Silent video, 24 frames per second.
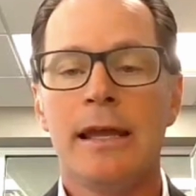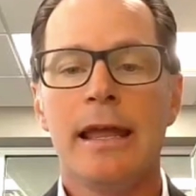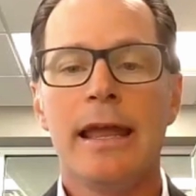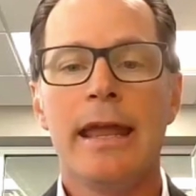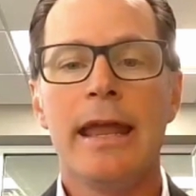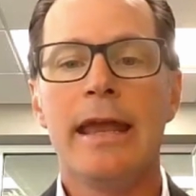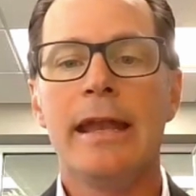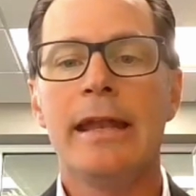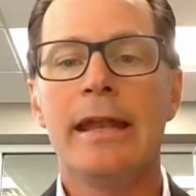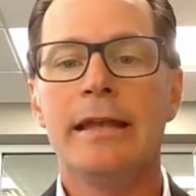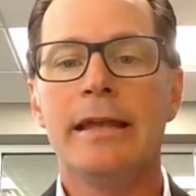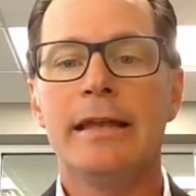
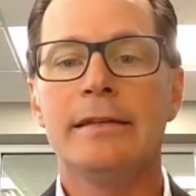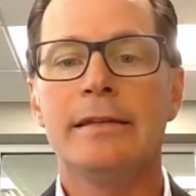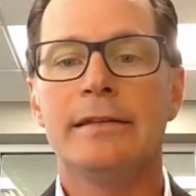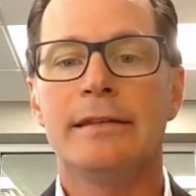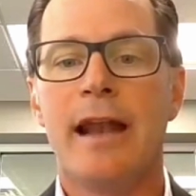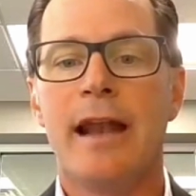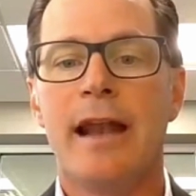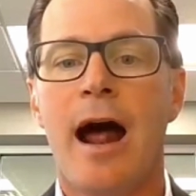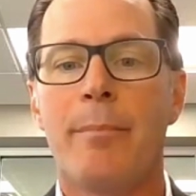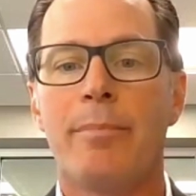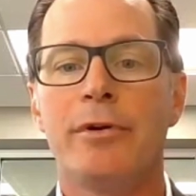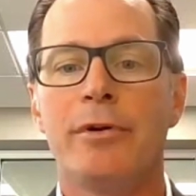It is
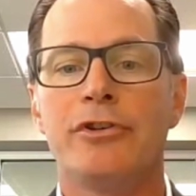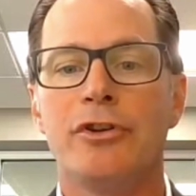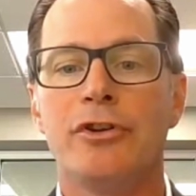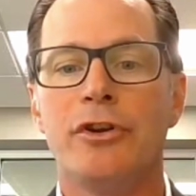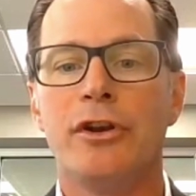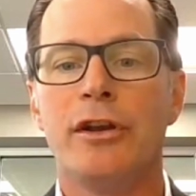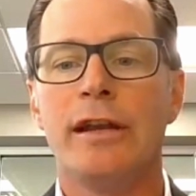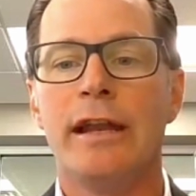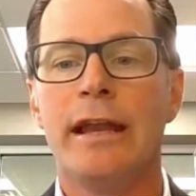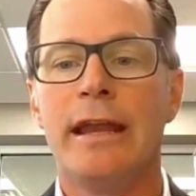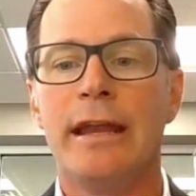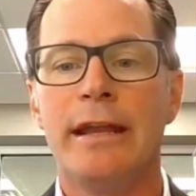an
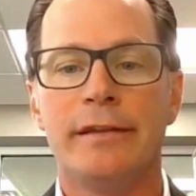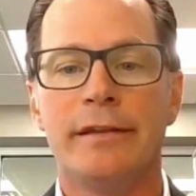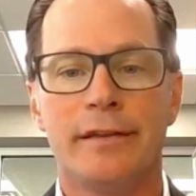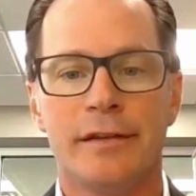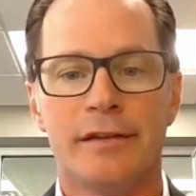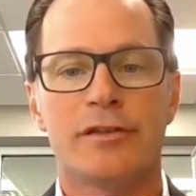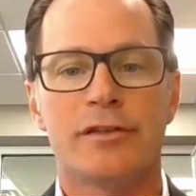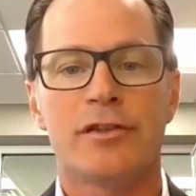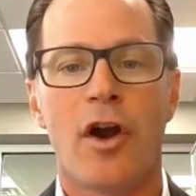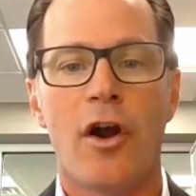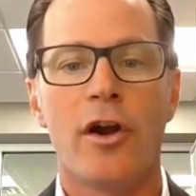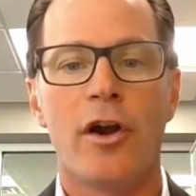opportunity to
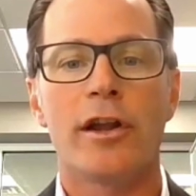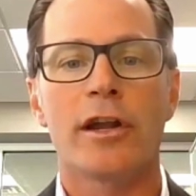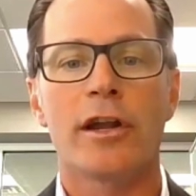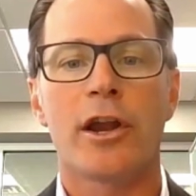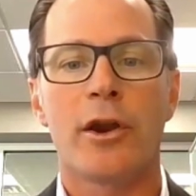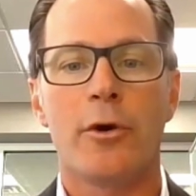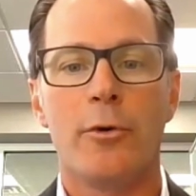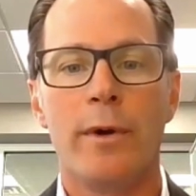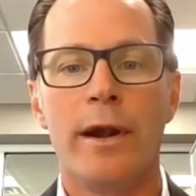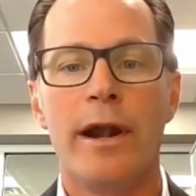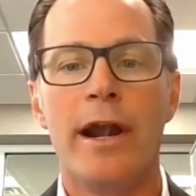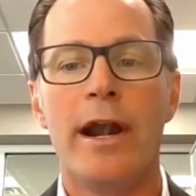start a
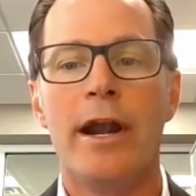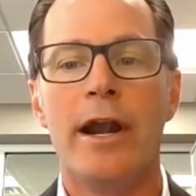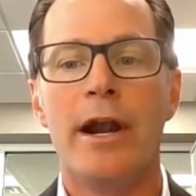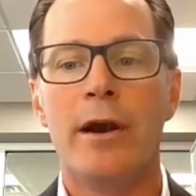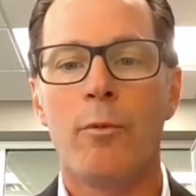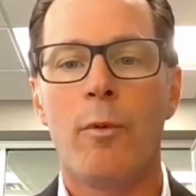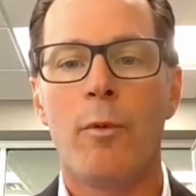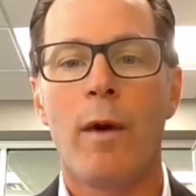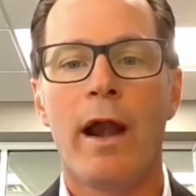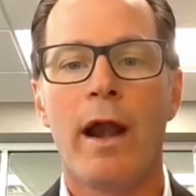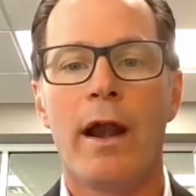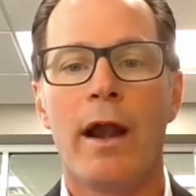career
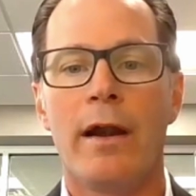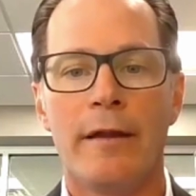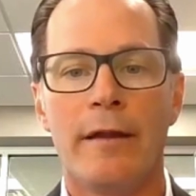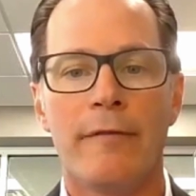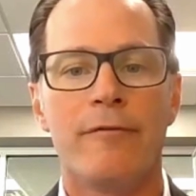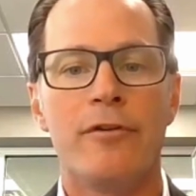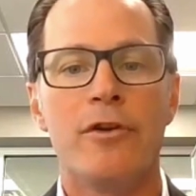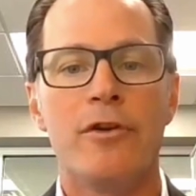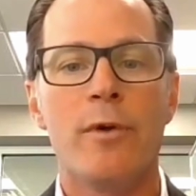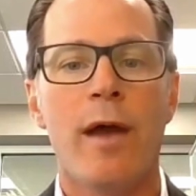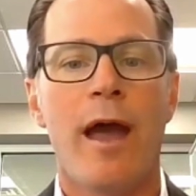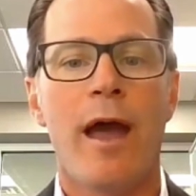where
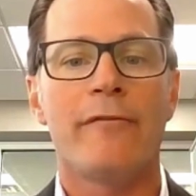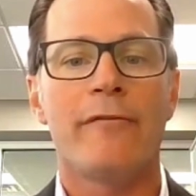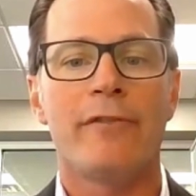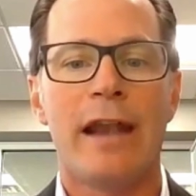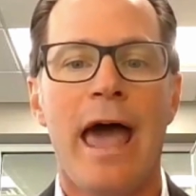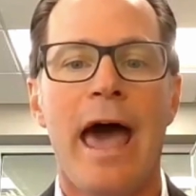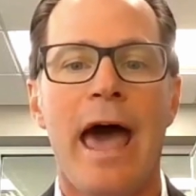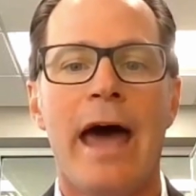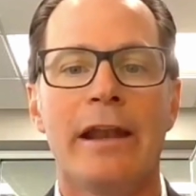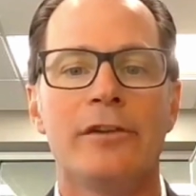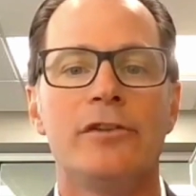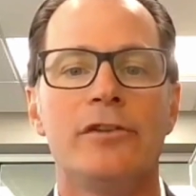if you have an
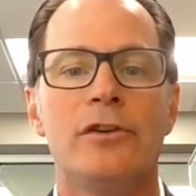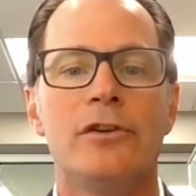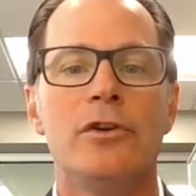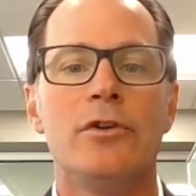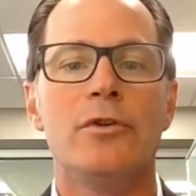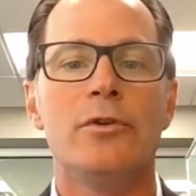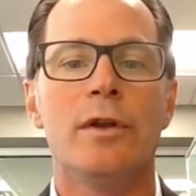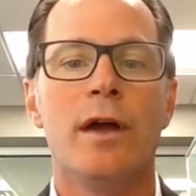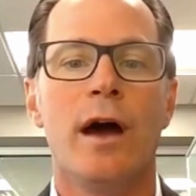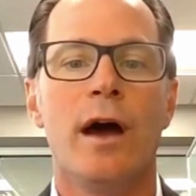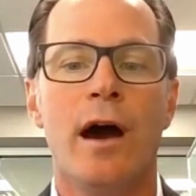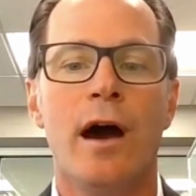
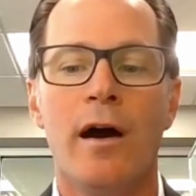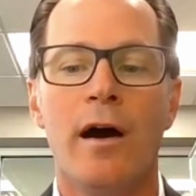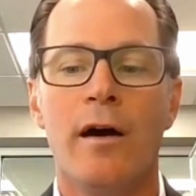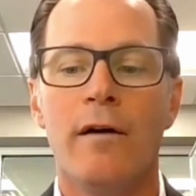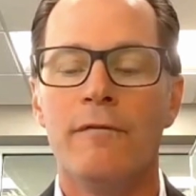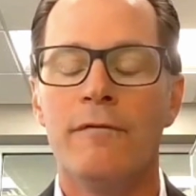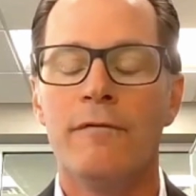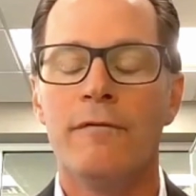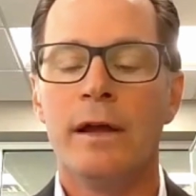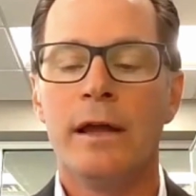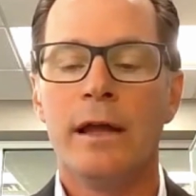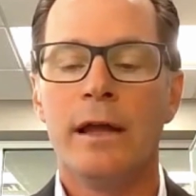attitude
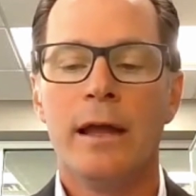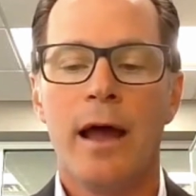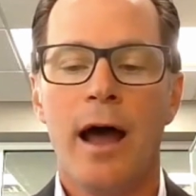of